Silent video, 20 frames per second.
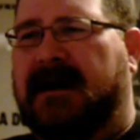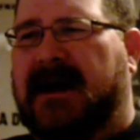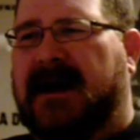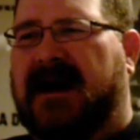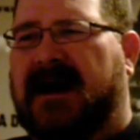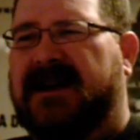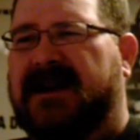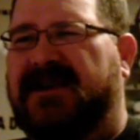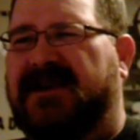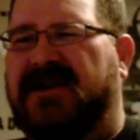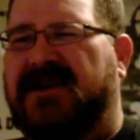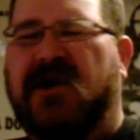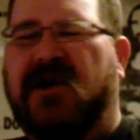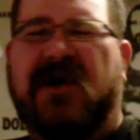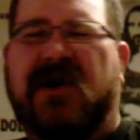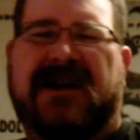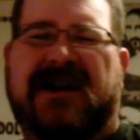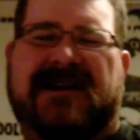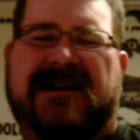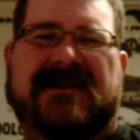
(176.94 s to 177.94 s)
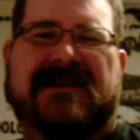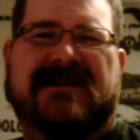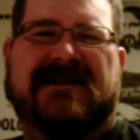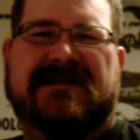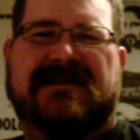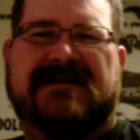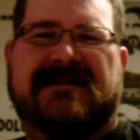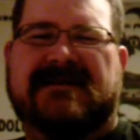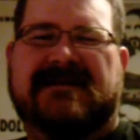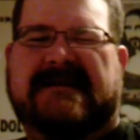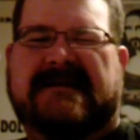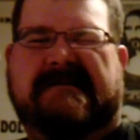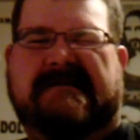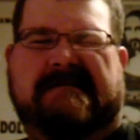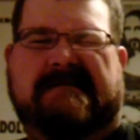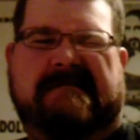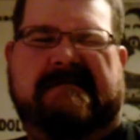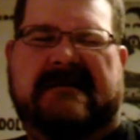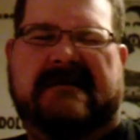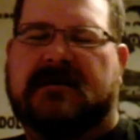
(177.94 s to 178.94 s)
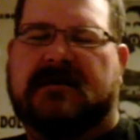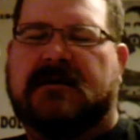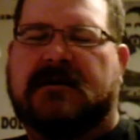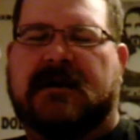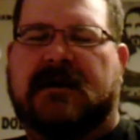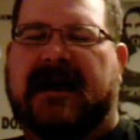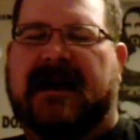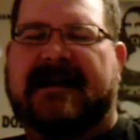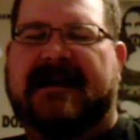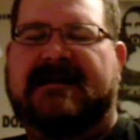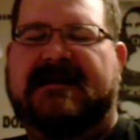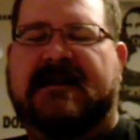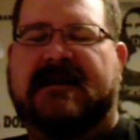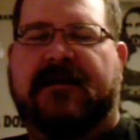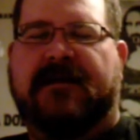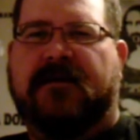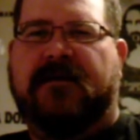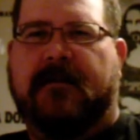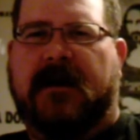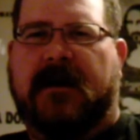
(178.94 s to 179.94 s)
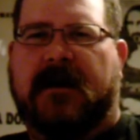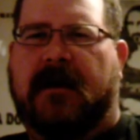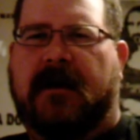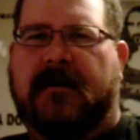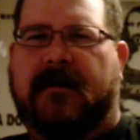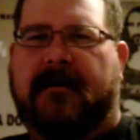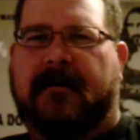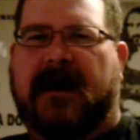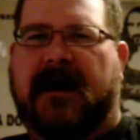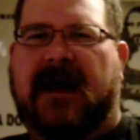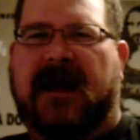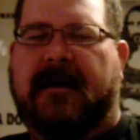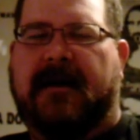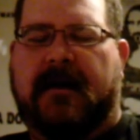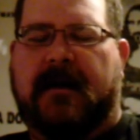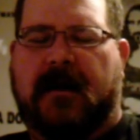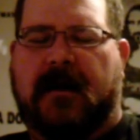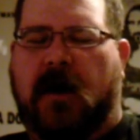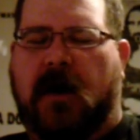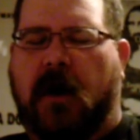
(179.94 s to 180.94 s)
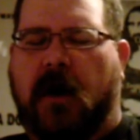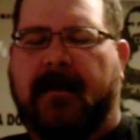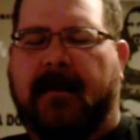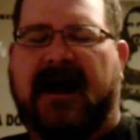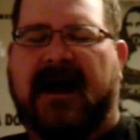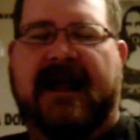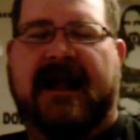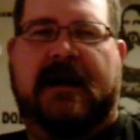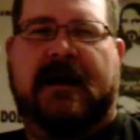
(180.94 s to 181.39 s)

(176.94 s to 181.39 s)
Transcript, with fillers: Uh, New York, that's different. All I, all my